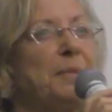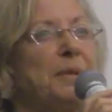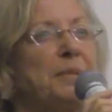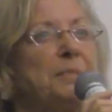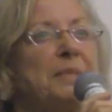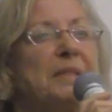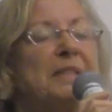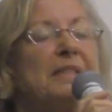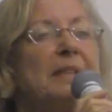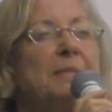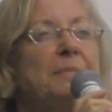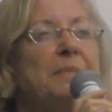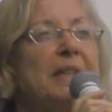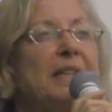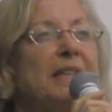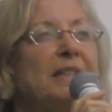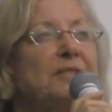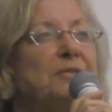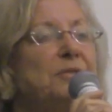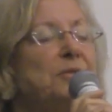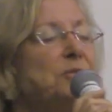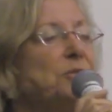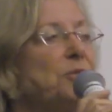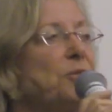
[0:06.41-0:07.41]
but somebody
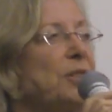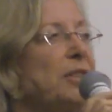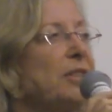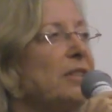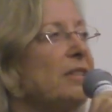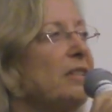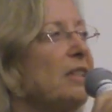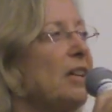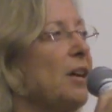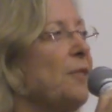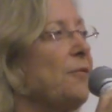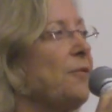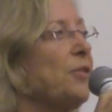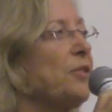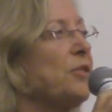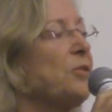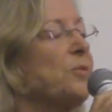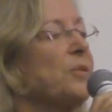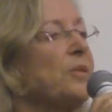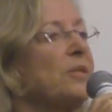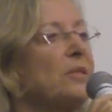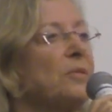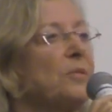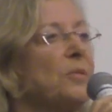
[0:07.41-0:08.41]
during this conference
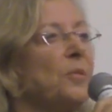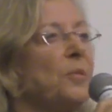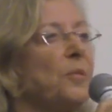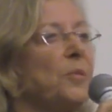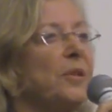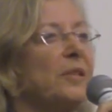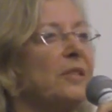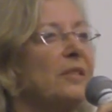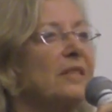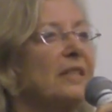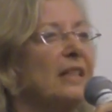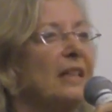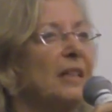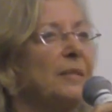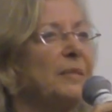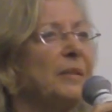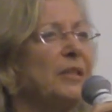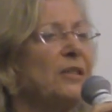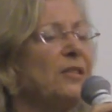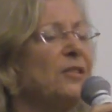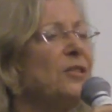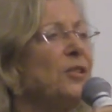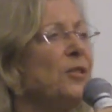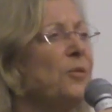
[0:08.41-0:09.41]
was, was telling
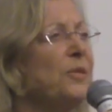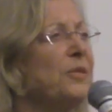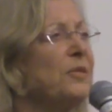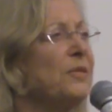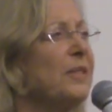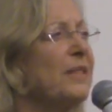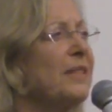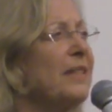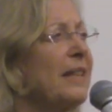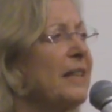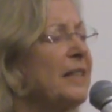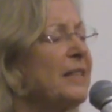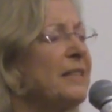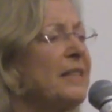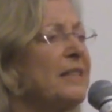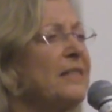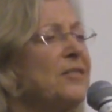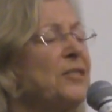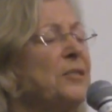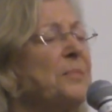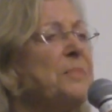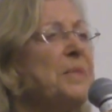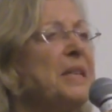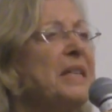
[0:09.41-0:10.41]
me, you know, it, it,
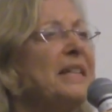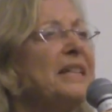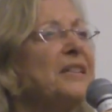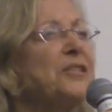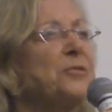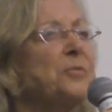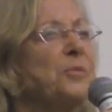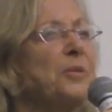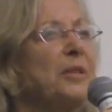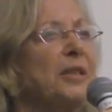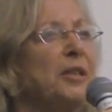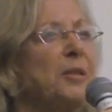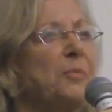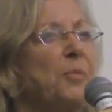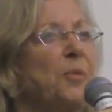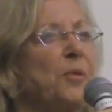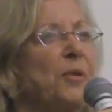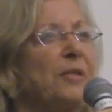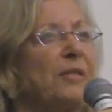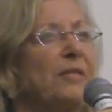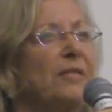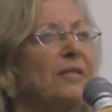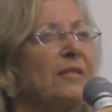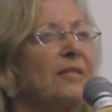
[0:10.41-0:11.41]
to me it's really
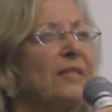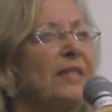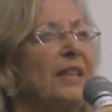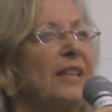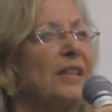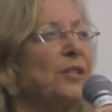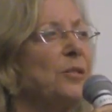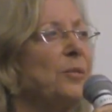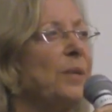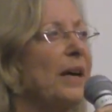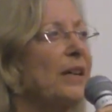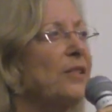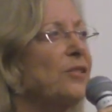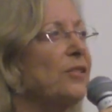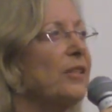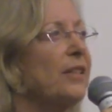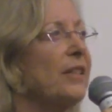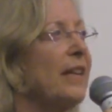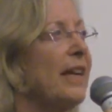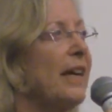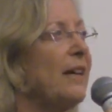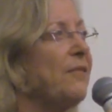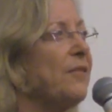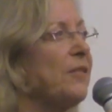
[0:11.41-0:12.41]
important that you actually
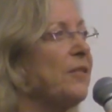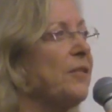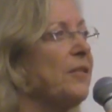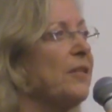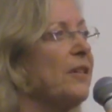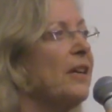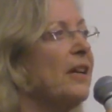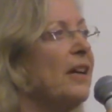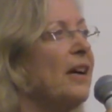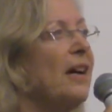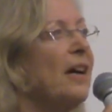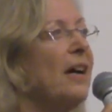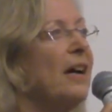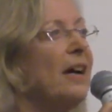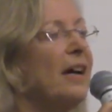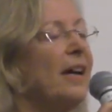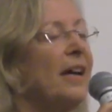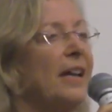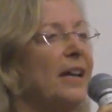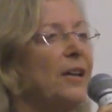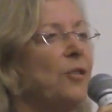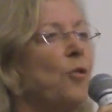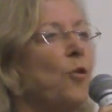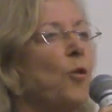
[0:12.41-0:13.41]
have a,
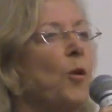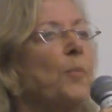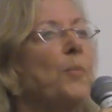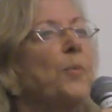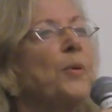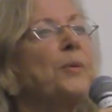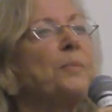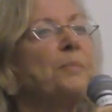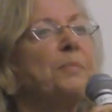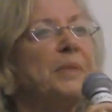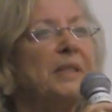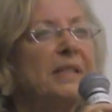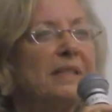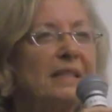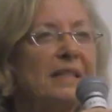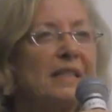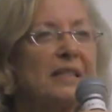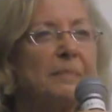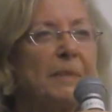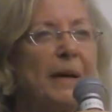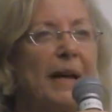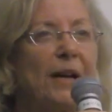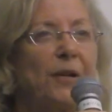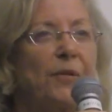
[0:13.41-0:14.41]
a corporate
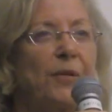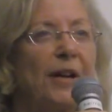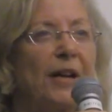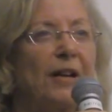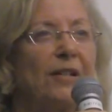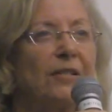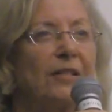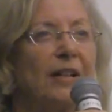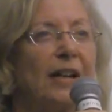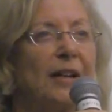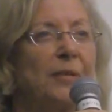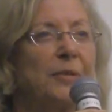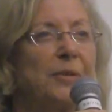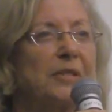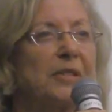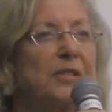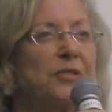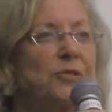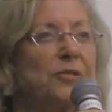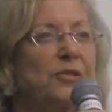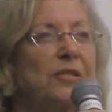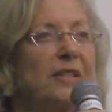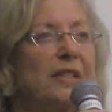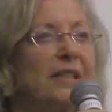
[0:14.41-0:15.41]
business background. I was
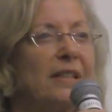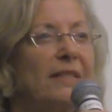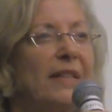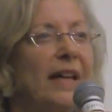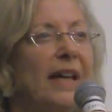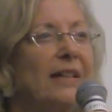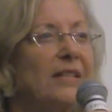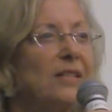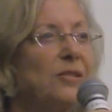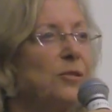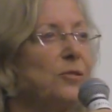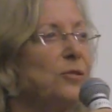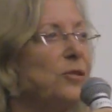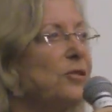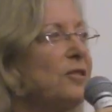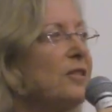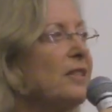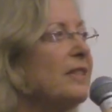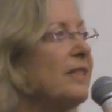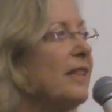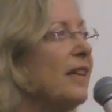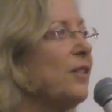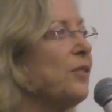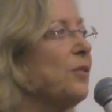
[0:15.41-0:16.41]
interested in that, so just
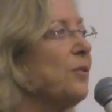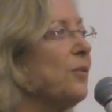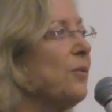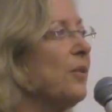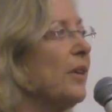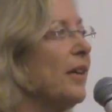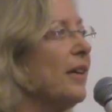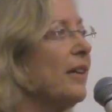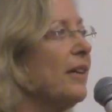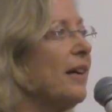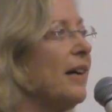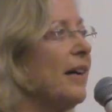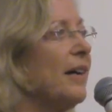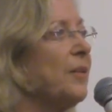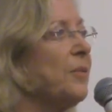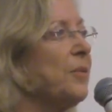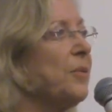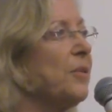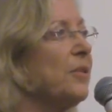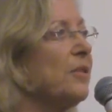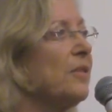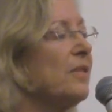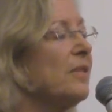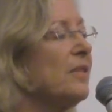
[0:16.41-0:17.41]
to tell you that I
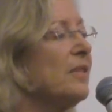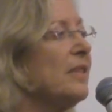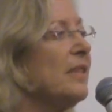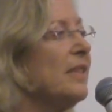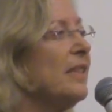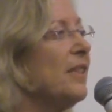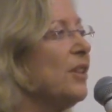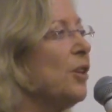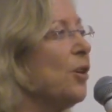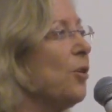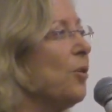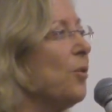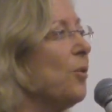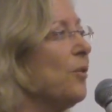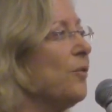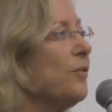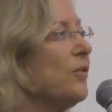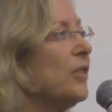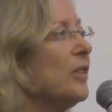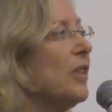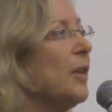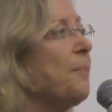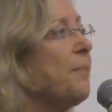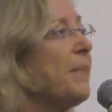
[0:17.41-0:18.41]
was C E O of
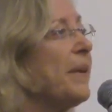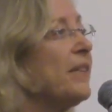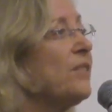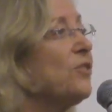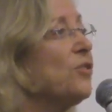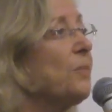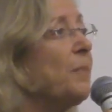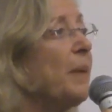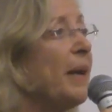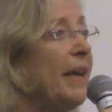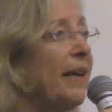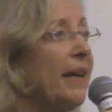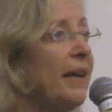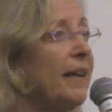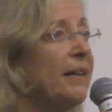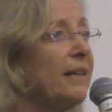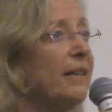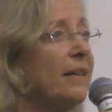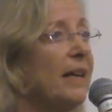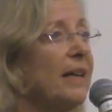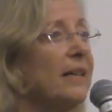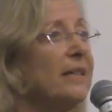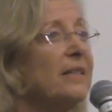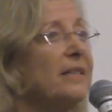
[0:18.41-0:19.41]
Club Med
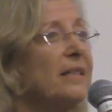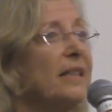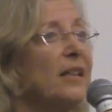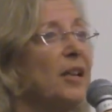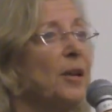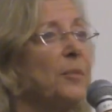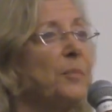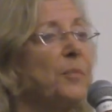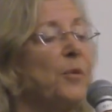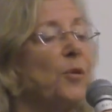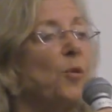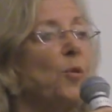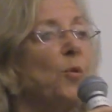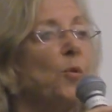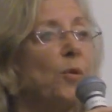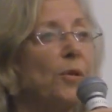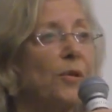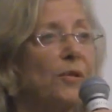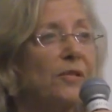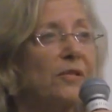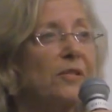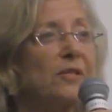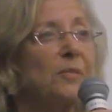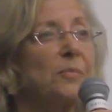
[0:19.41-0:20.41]
Japan. I set up
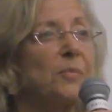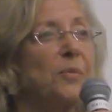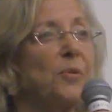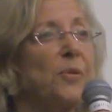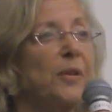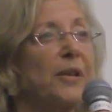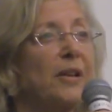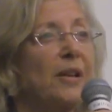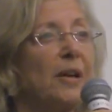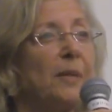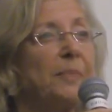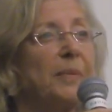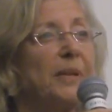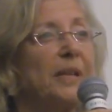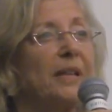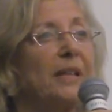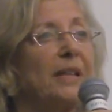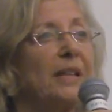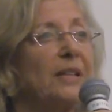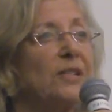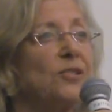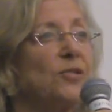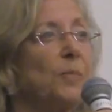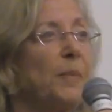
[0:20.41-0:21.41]
Coors, the brewing
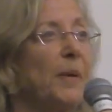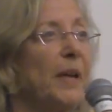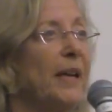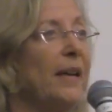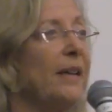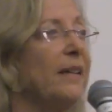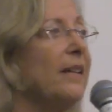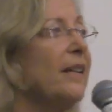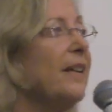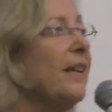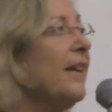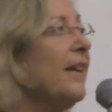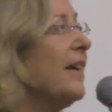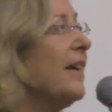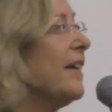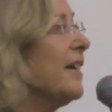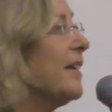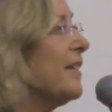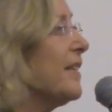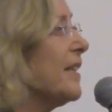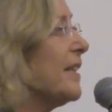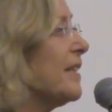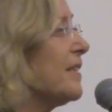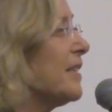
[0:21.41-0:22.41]
company in Japan,
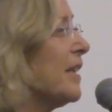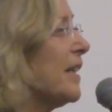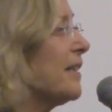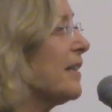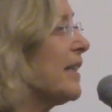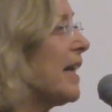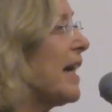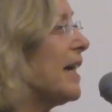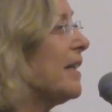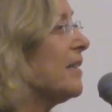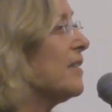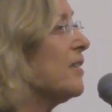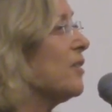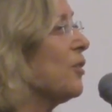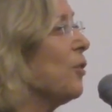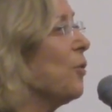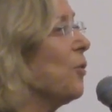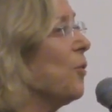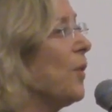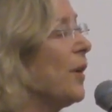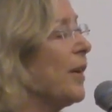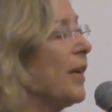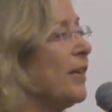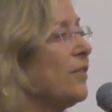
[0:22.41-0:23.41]
things like that. So
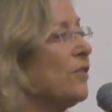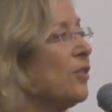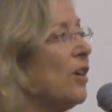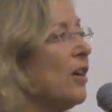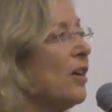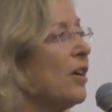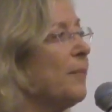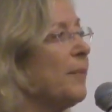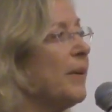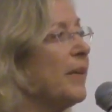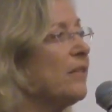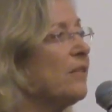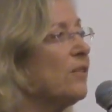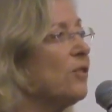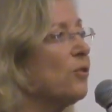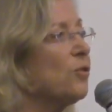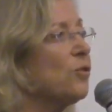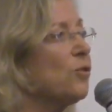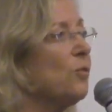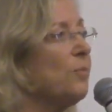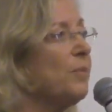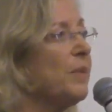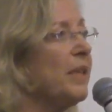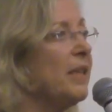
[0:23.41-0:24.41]
when I talk about
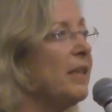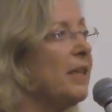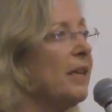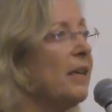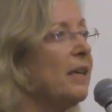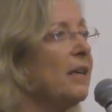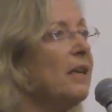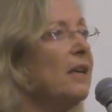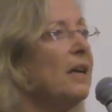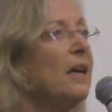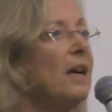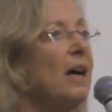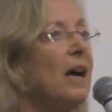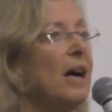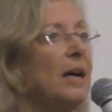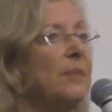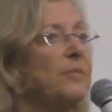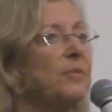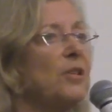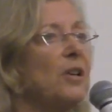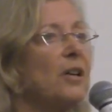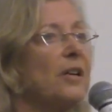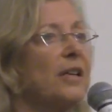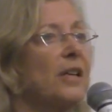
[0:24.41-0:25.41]
social media, I'm
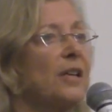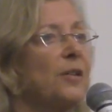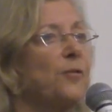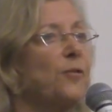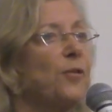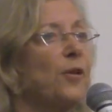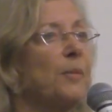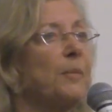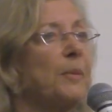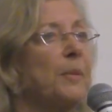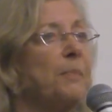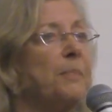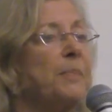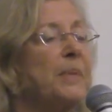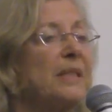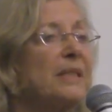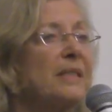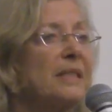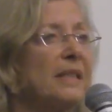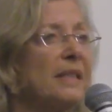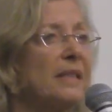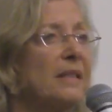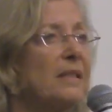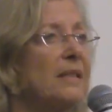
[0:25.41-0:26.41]
talking from a
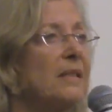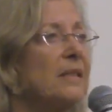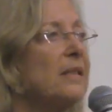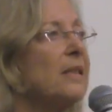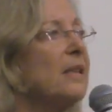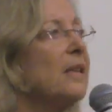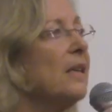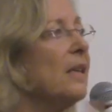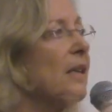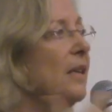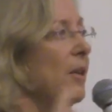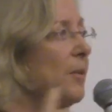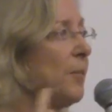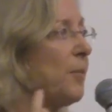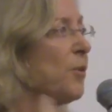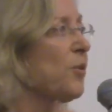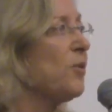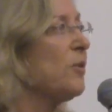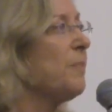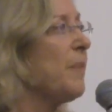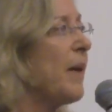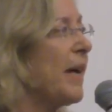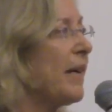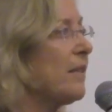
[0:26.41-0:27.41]
business
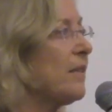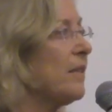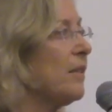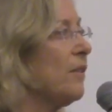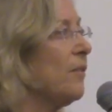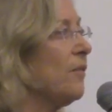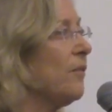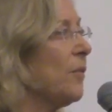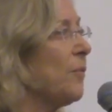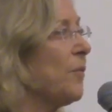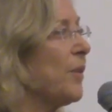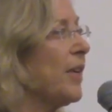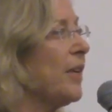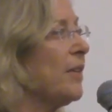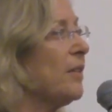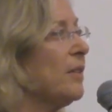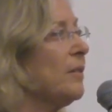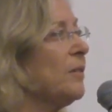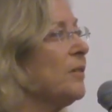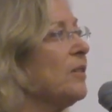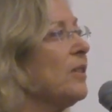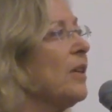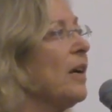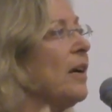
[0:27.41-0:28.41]
perspective, and when I,
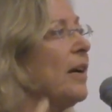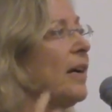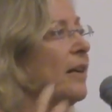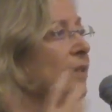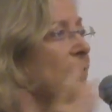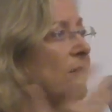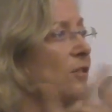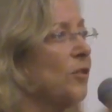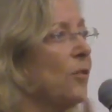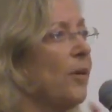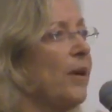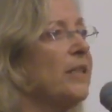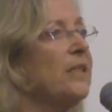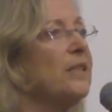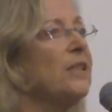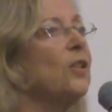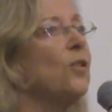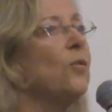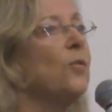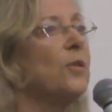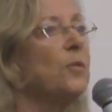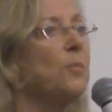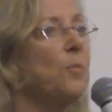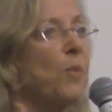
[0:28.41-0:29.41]
I so I
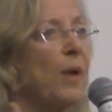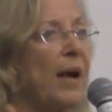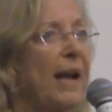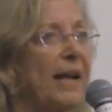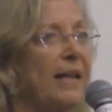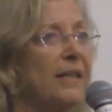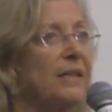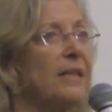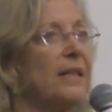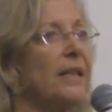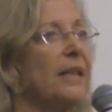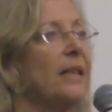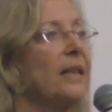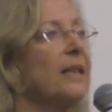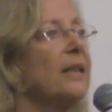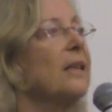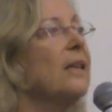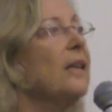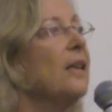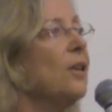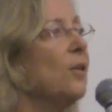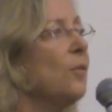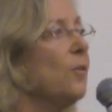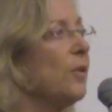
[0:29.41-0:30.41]
deal with branding
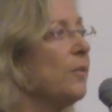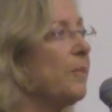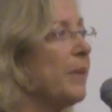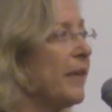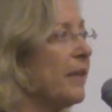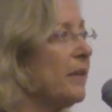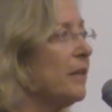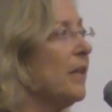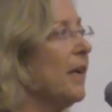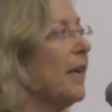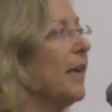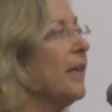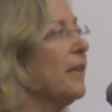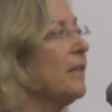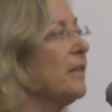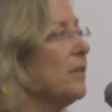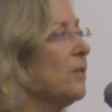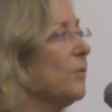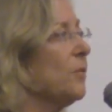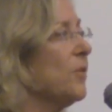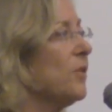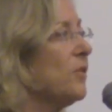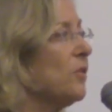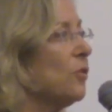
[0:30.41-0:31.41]
with my clients
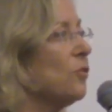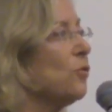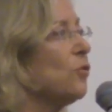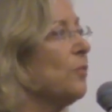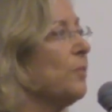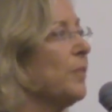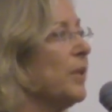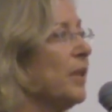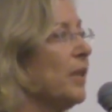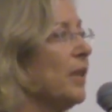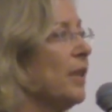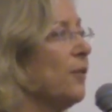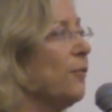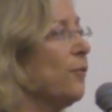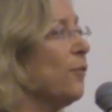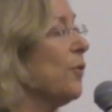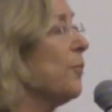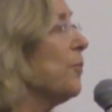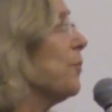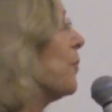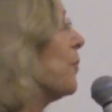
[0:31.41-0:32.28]
and with social media from